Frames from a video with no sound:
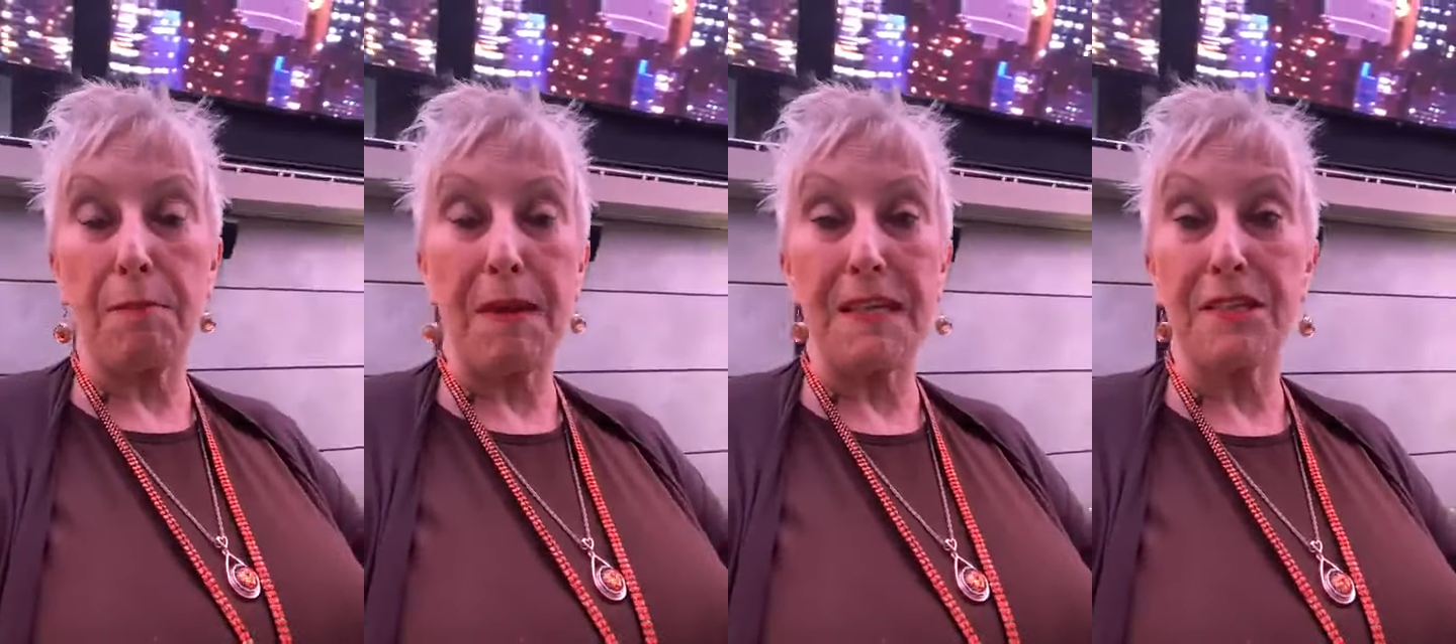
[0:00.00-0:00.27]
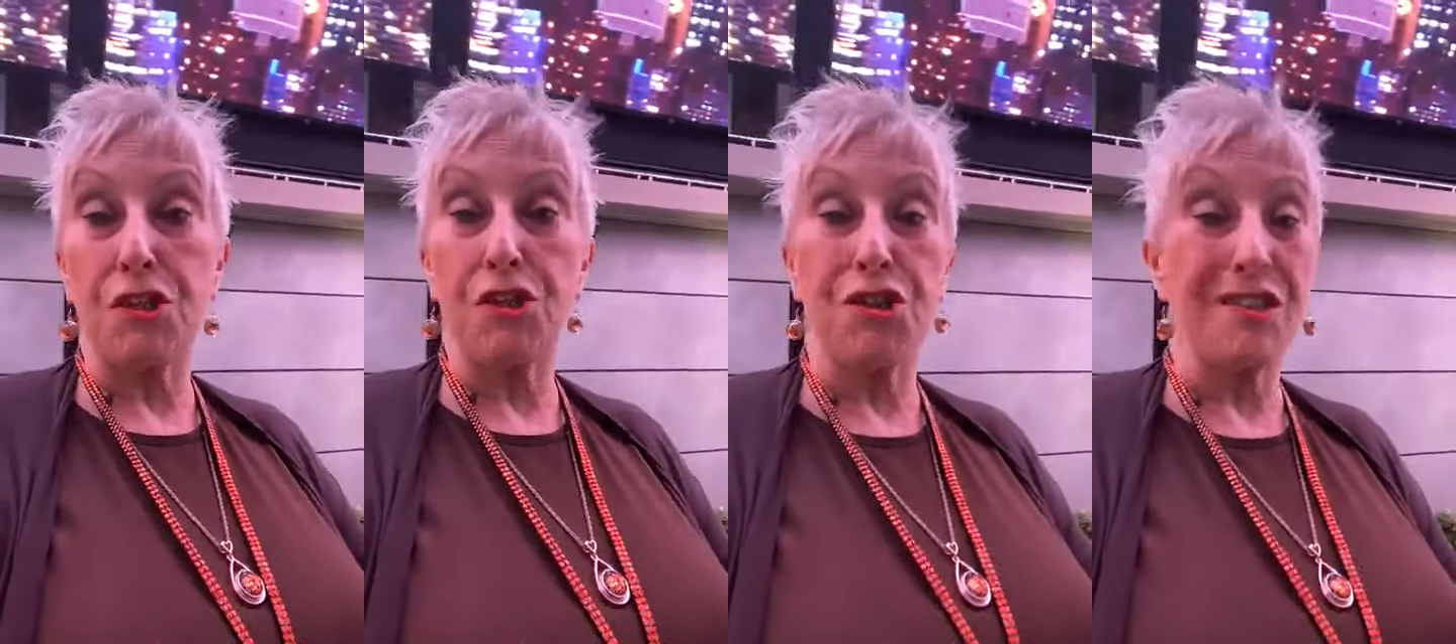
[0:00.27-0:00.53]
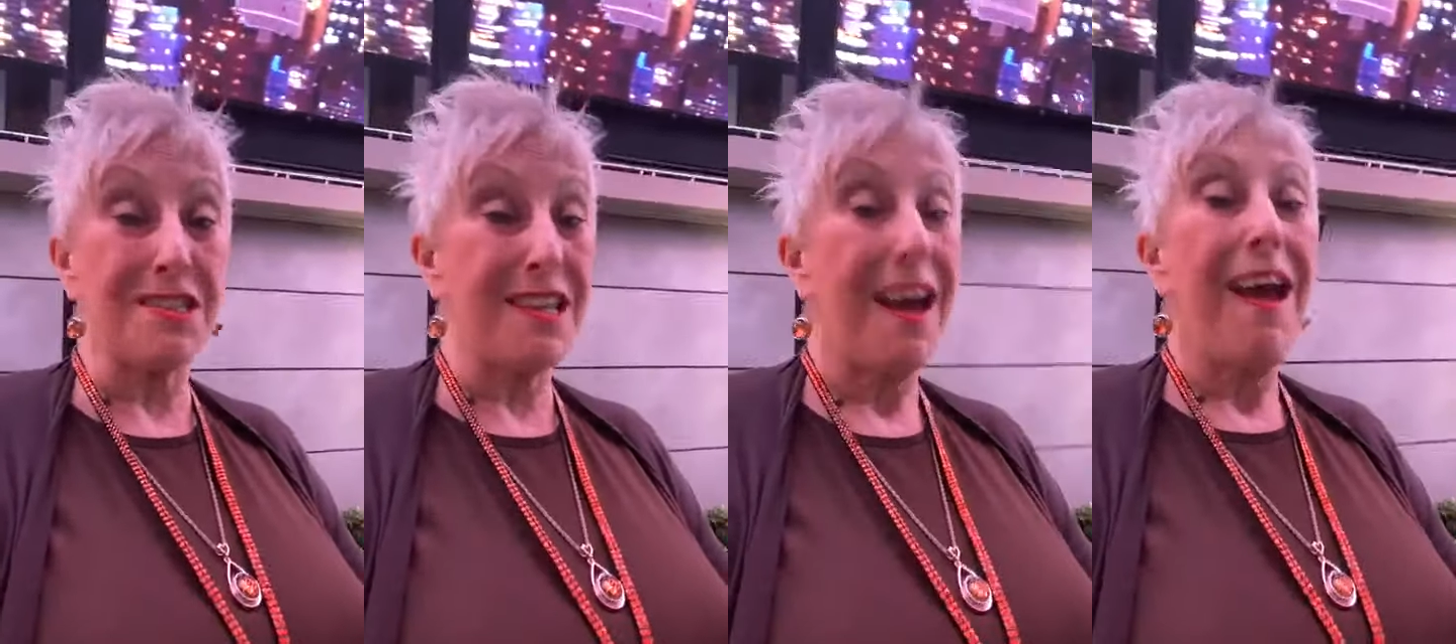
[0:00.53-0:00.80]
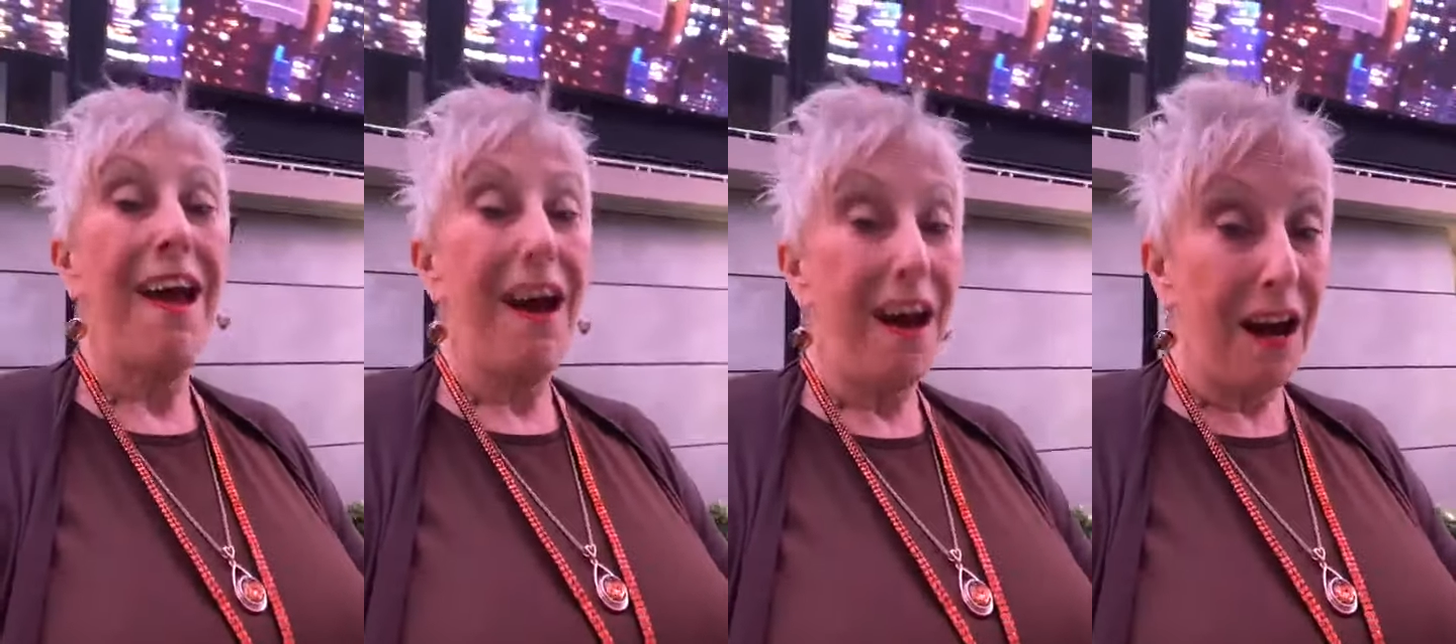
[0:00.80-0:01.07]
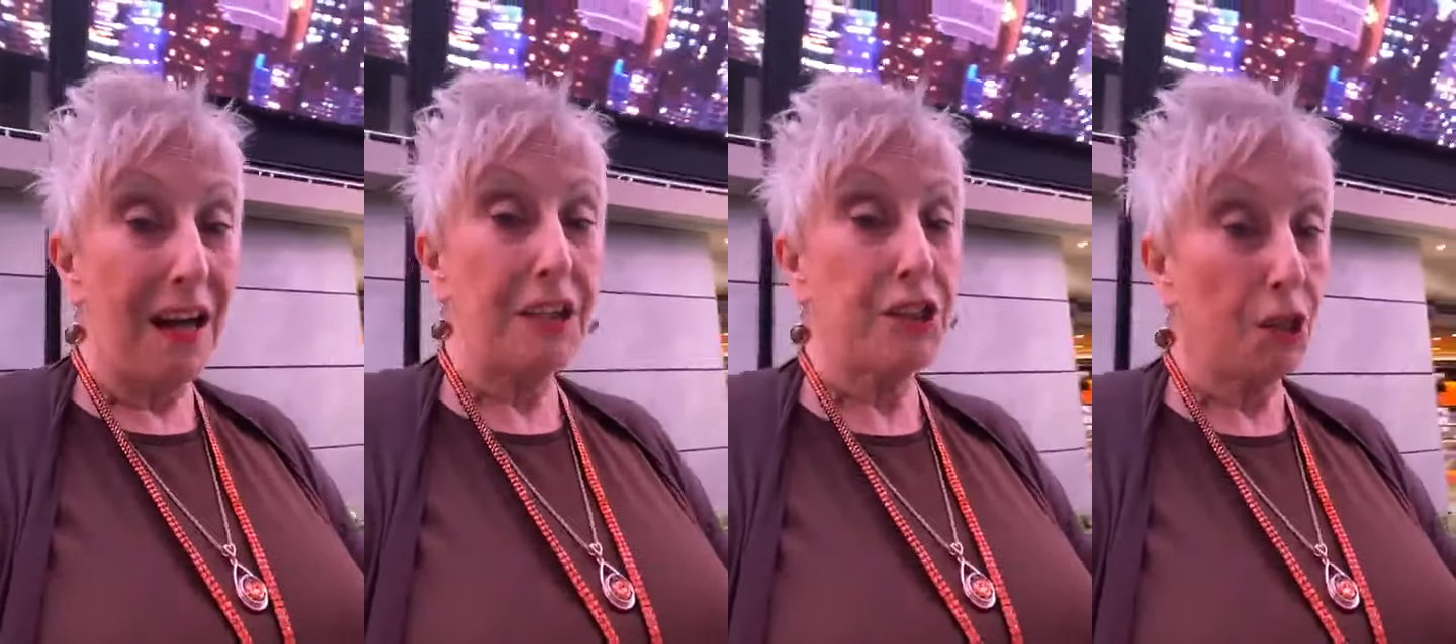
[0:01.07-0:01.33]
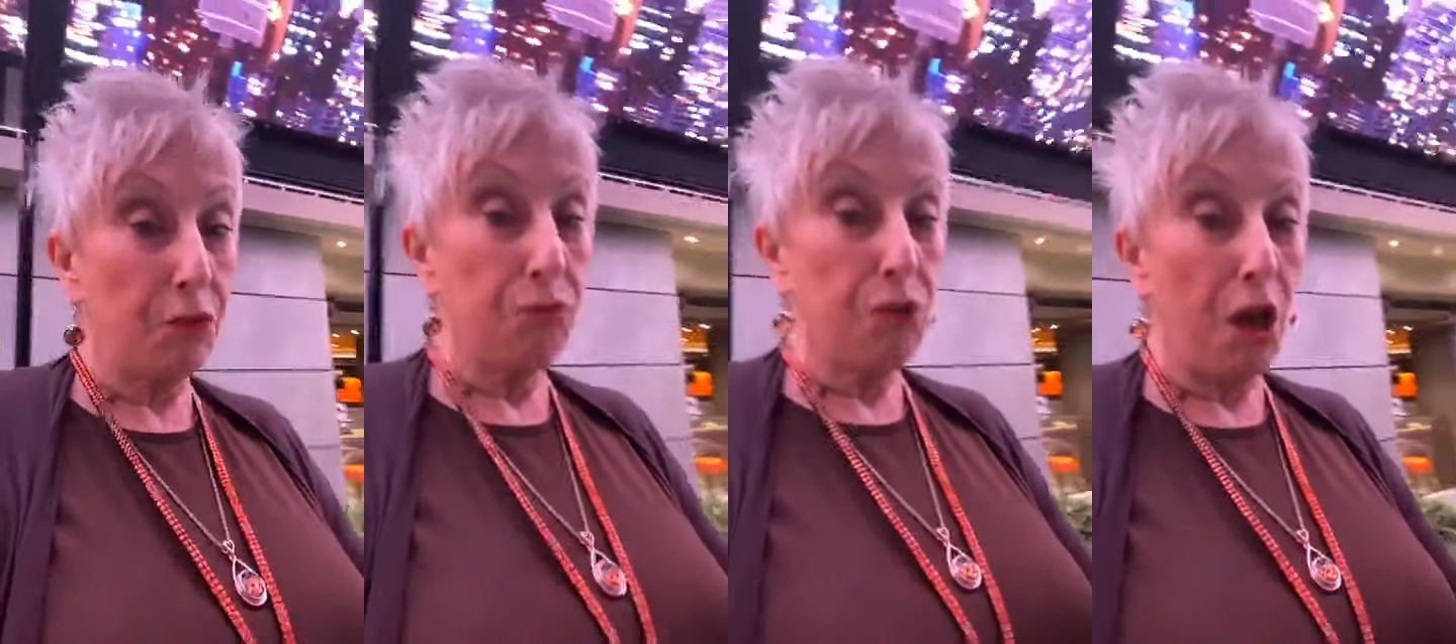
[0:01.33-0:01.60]
passengers, I
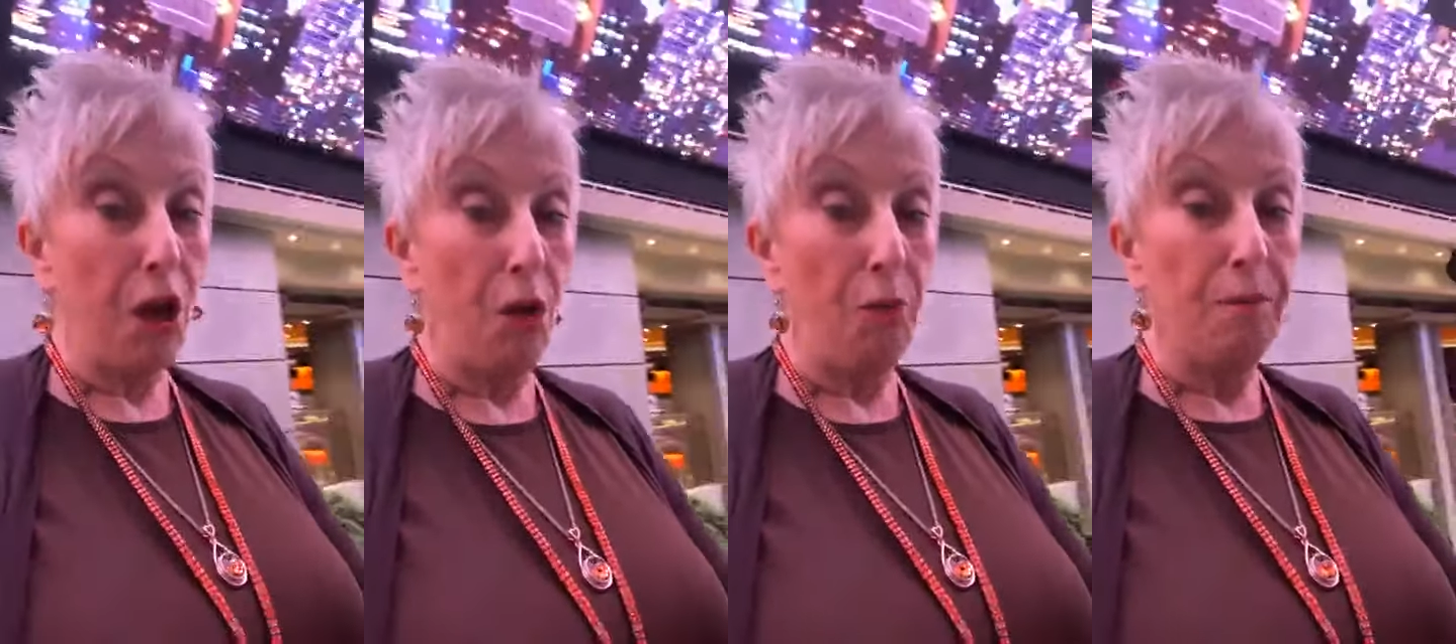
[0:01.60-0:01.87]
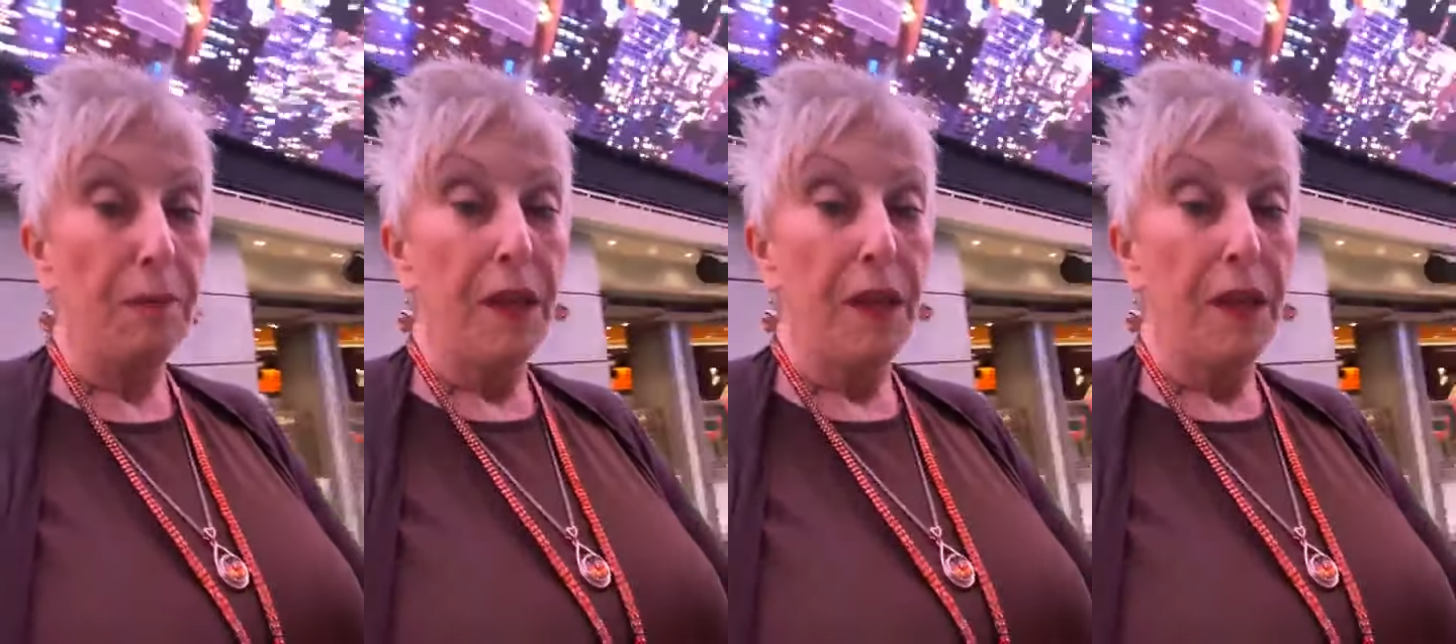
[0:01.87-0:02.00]
don't know.